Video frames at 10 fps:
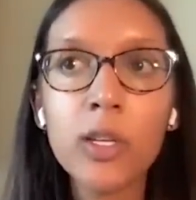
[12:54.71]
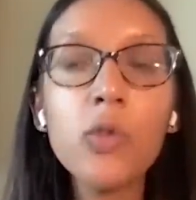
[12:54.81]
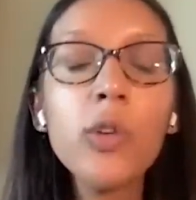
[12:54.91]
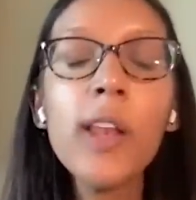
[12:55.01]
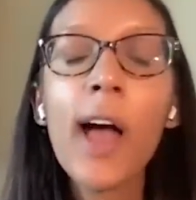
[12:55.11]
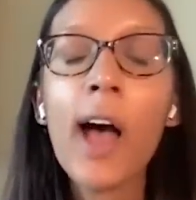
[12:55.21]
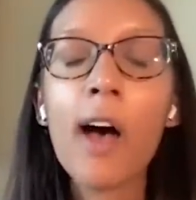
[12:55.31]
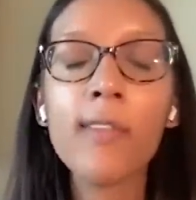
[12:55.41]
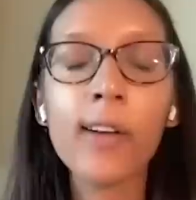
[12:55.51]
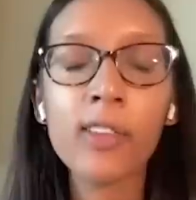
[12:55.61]
you can
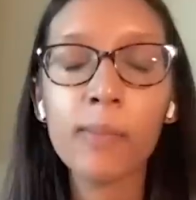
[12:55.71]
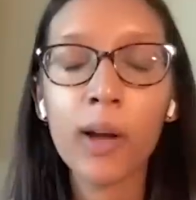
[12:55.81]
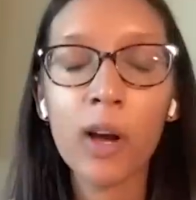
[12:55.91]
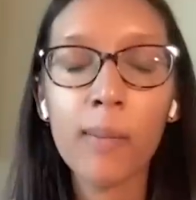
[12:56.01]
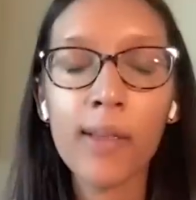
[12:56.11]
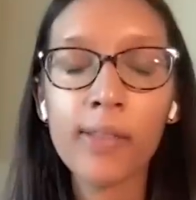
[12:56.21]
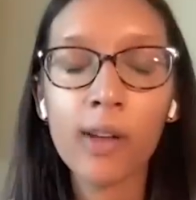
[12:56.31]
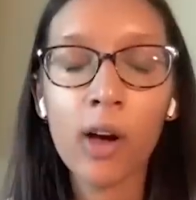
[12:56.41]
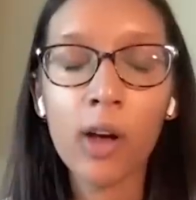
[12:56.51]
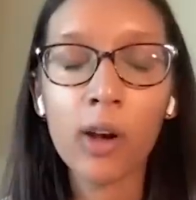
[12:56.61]
have experiments
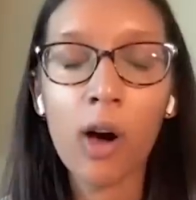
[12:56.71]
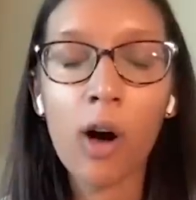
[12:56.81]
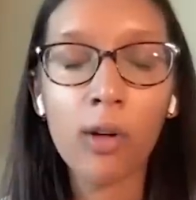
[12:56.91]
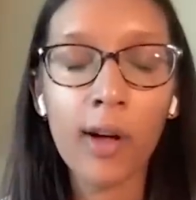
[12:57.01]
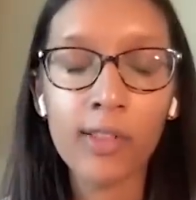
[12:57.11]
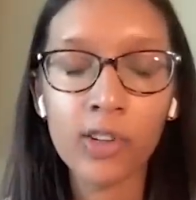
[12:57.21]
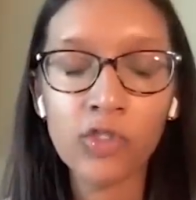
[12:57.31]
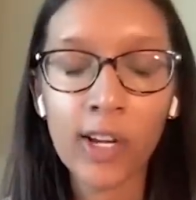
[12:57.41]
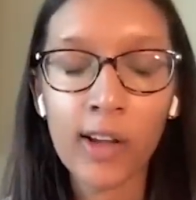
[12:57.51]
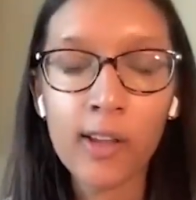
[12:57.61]
on all other
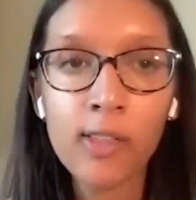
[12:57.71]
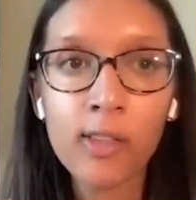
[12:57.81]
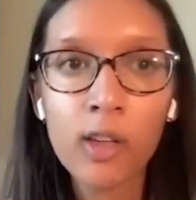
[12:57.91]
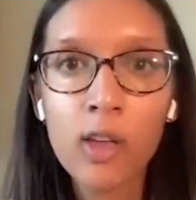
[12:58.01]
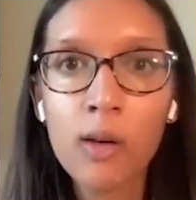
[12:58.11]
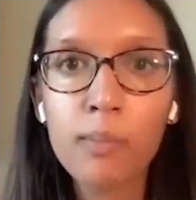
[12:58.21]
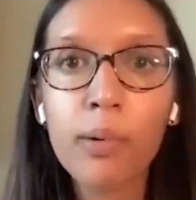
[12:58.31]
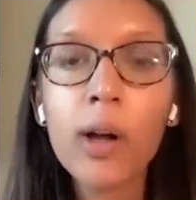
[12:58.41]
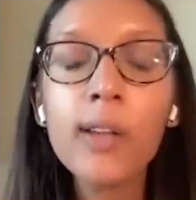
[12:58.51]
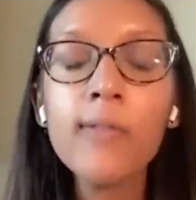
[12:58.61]
chains
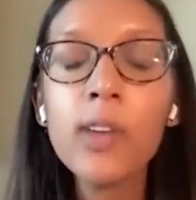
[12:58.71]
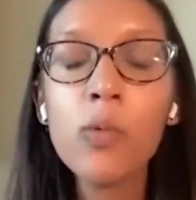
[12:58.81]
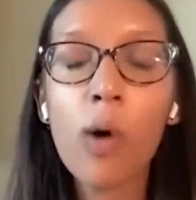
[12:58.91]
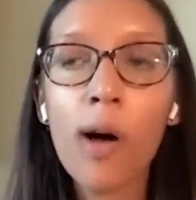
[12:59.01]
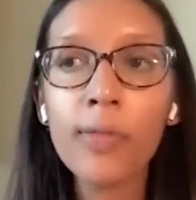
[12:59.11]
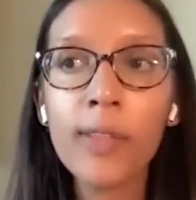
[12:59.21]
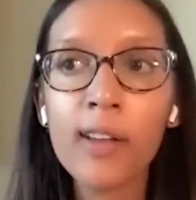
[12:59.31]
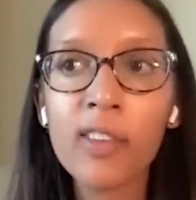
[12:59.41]
but if you want the